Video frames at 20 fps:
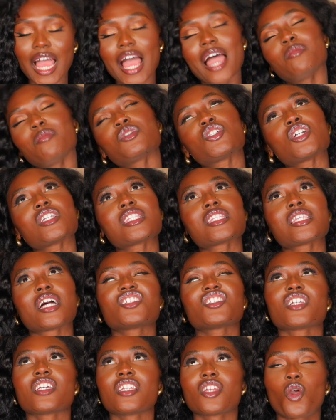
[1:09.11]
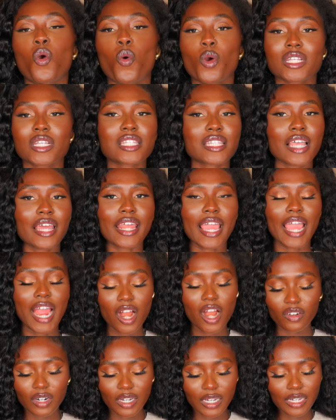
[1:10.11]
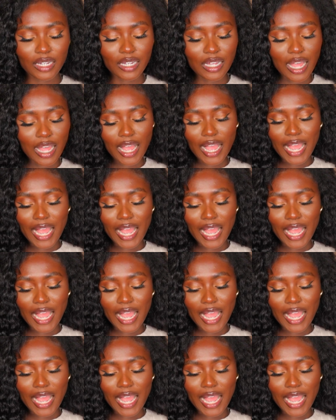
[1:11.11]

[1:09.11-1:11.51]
I'm just such in a corset era